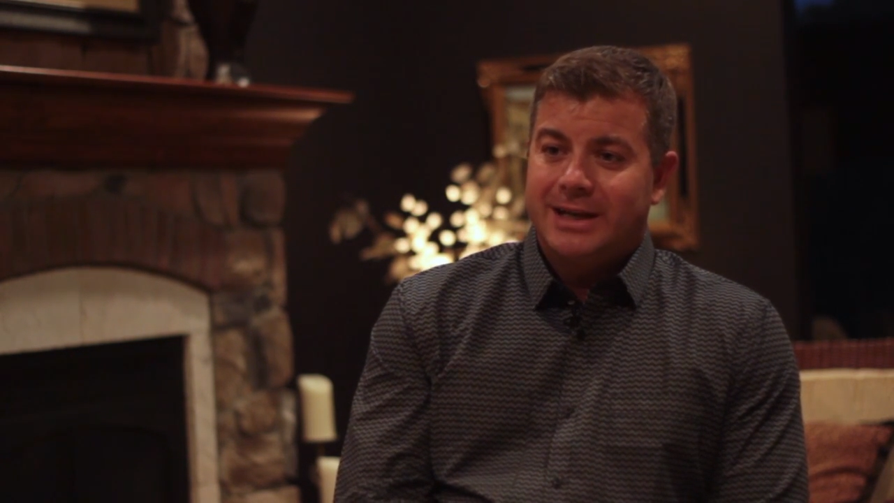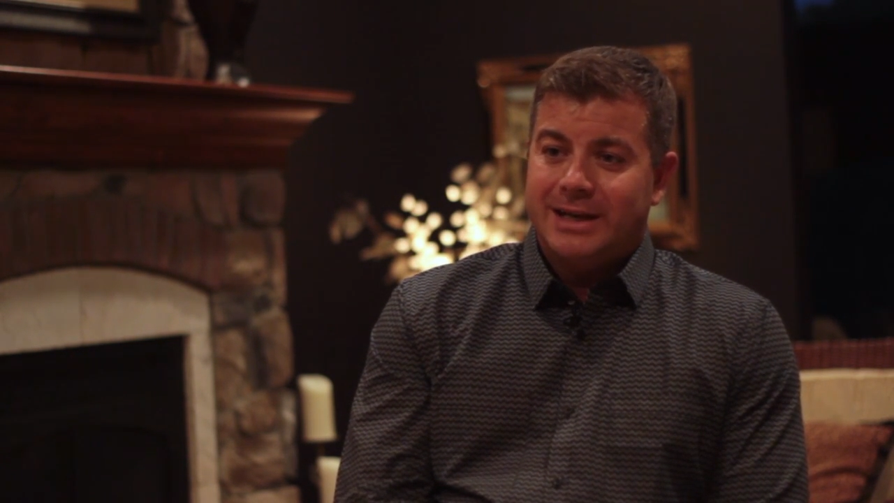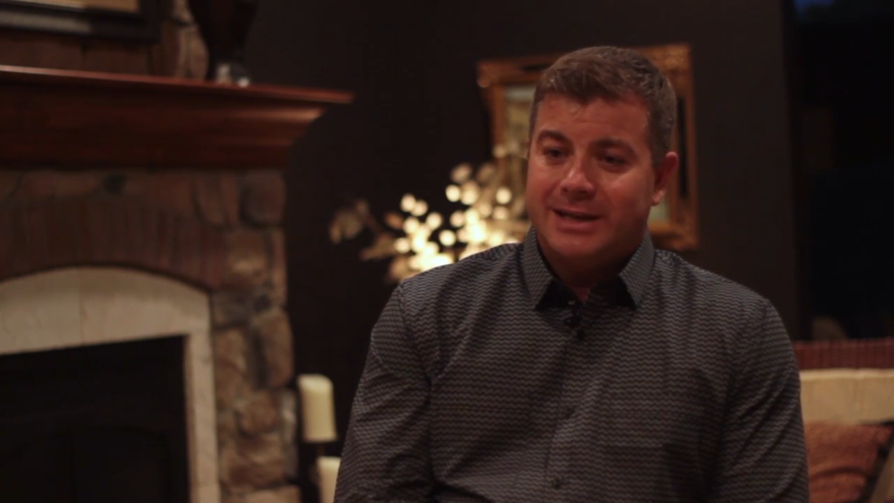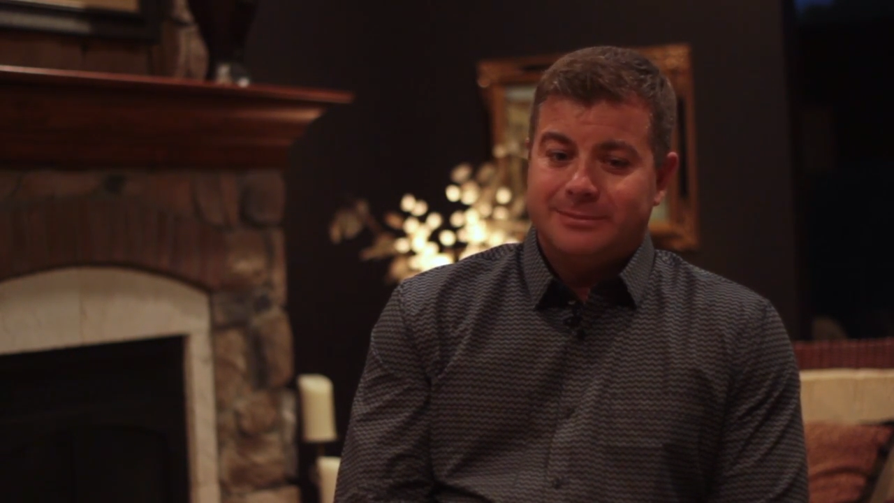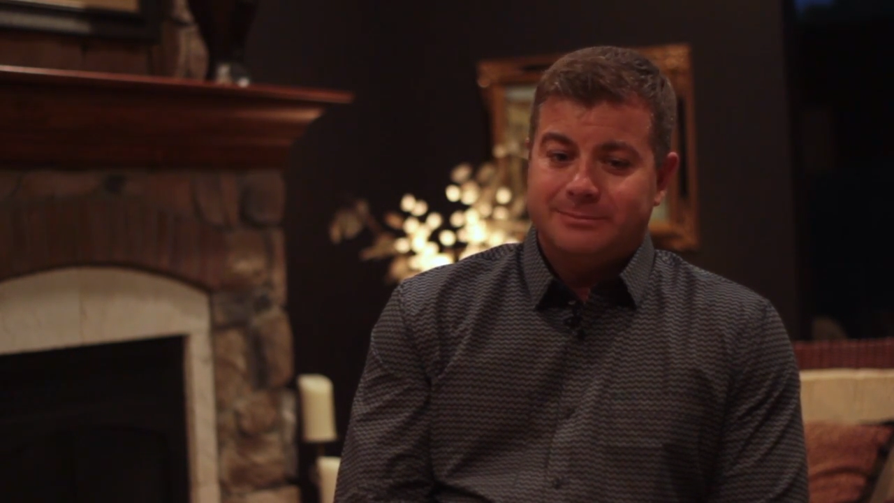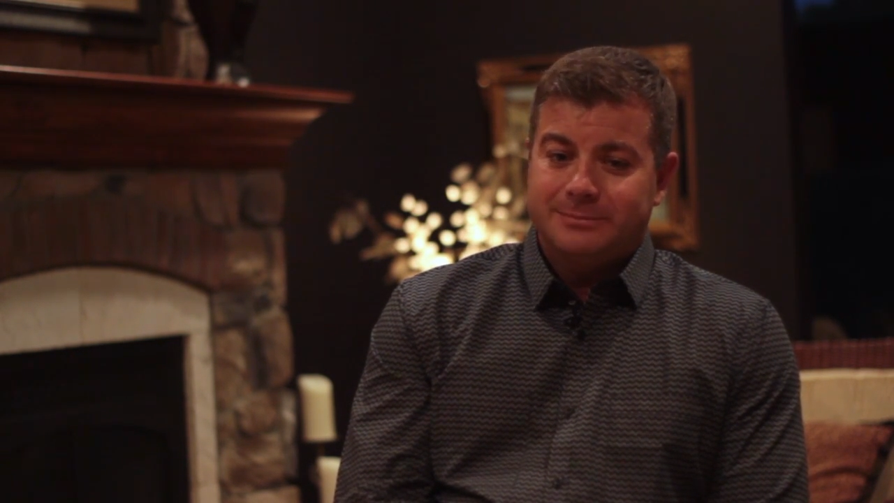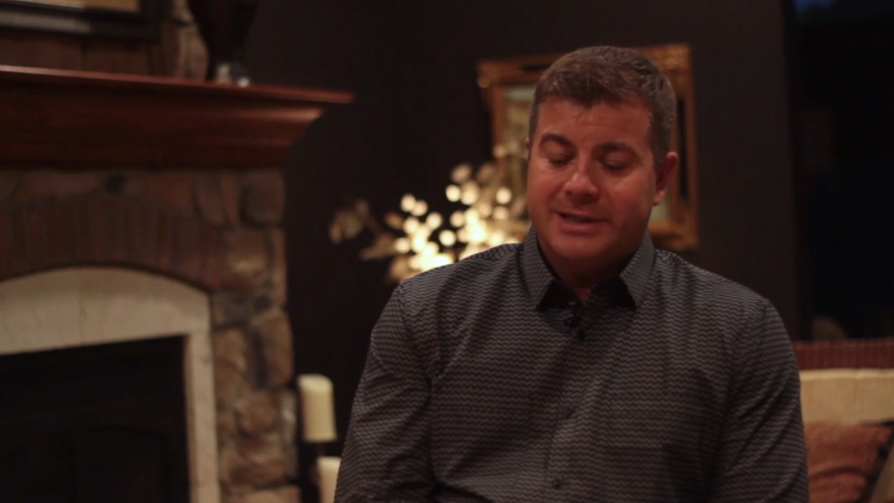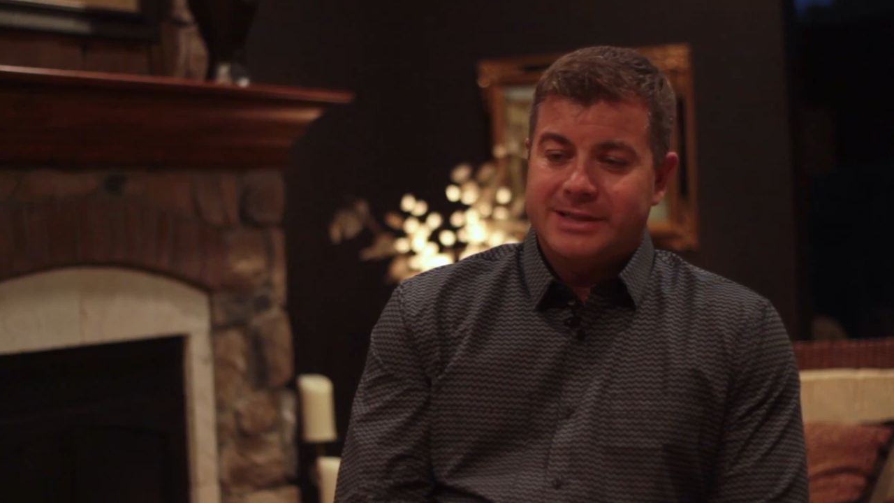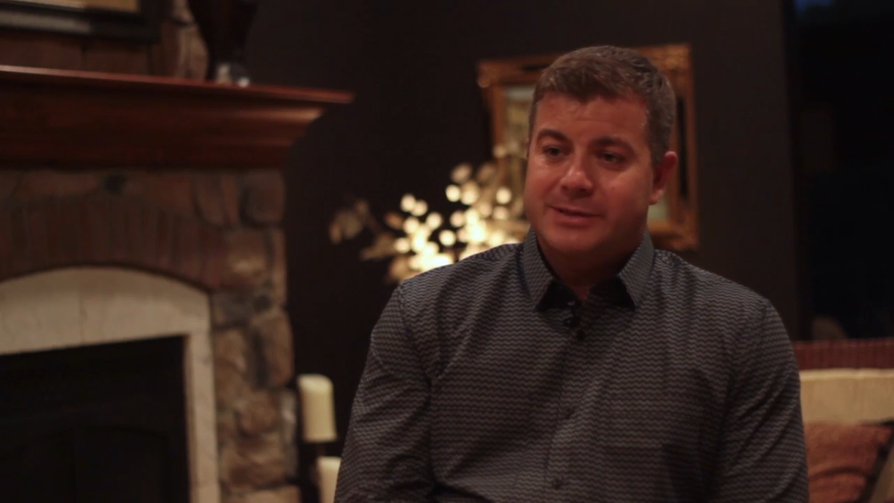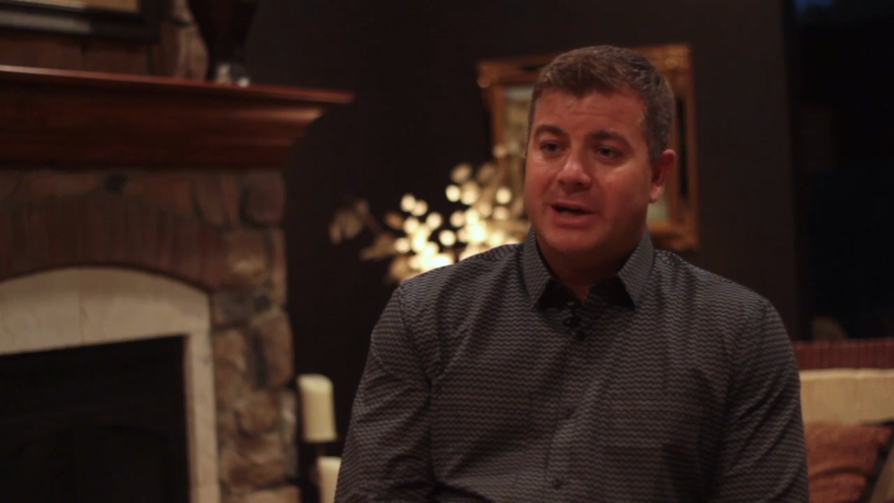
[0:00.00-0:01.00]
and
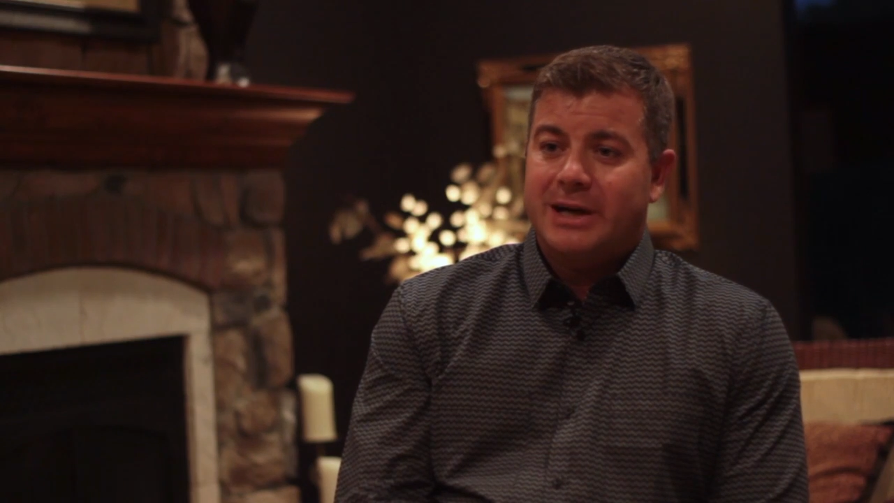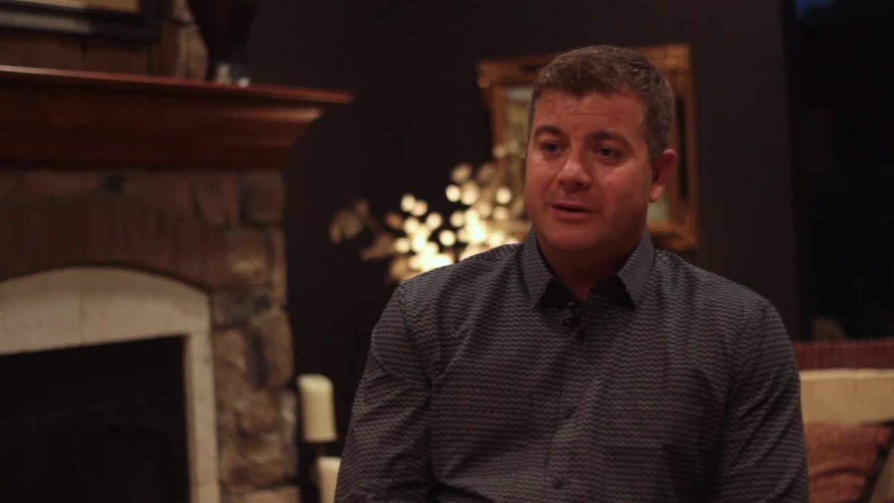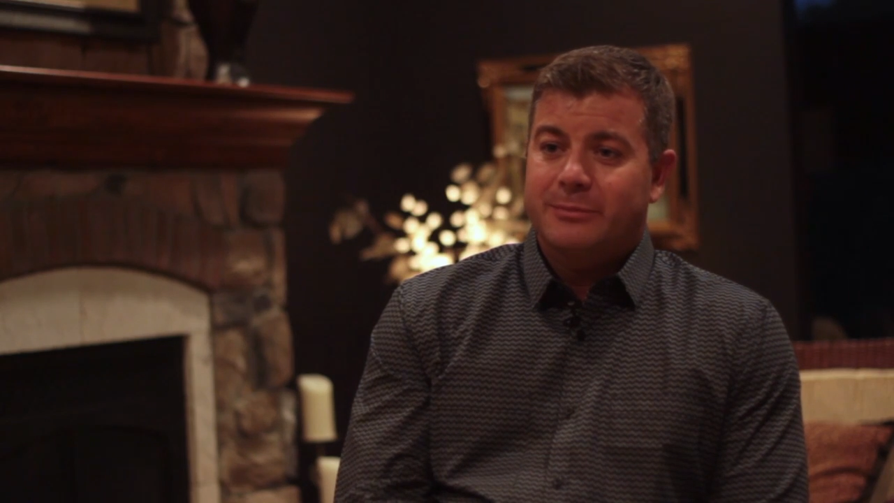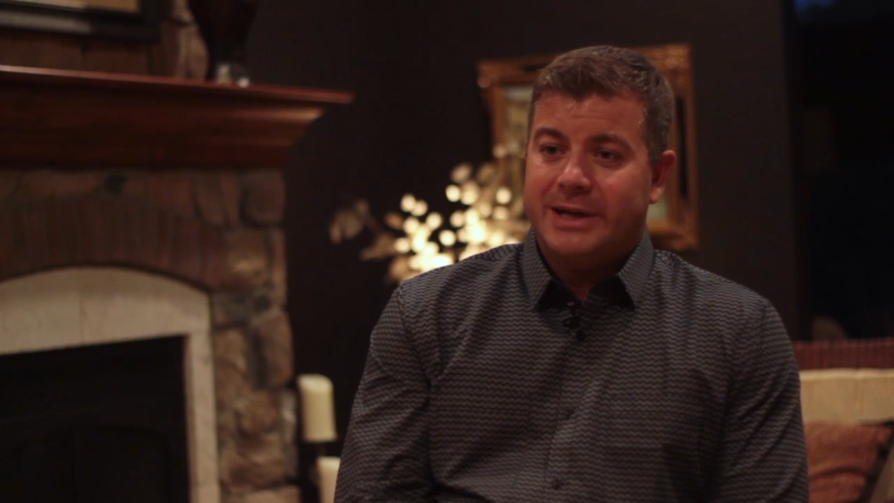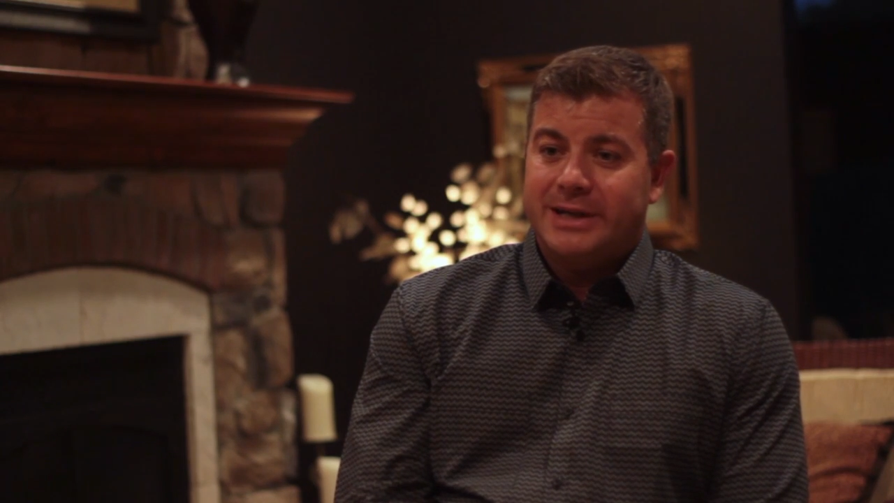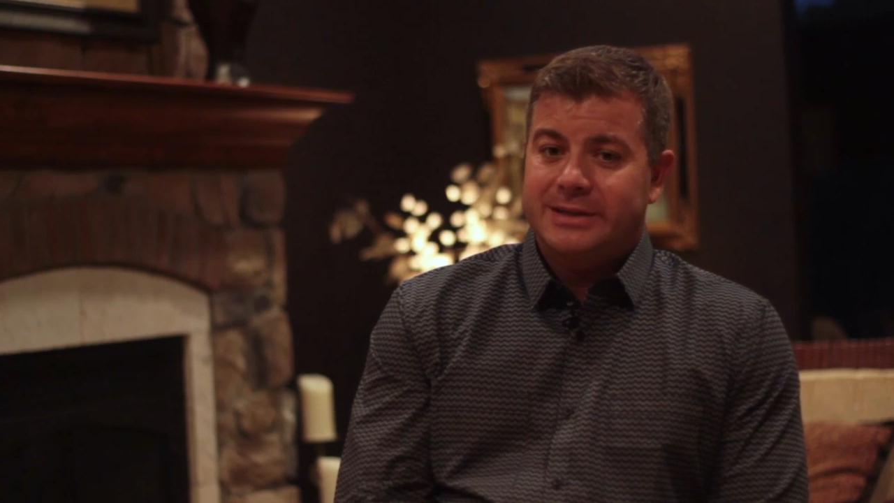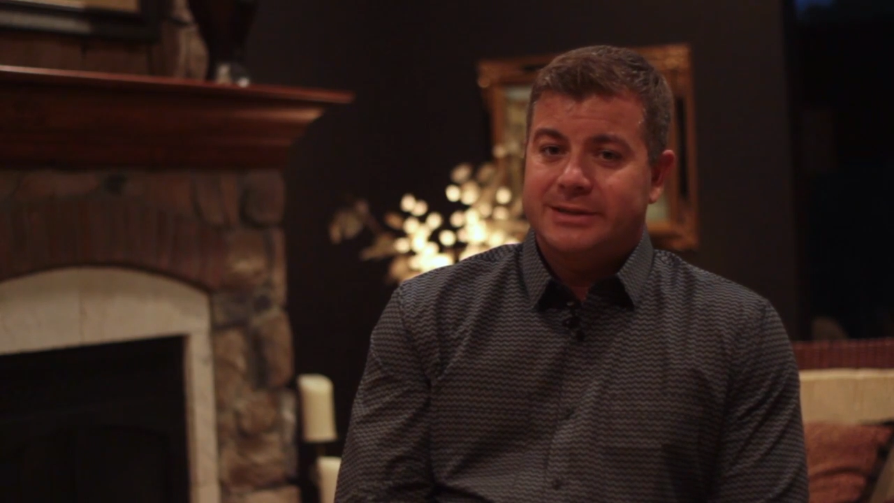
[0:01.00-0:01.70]
inspired me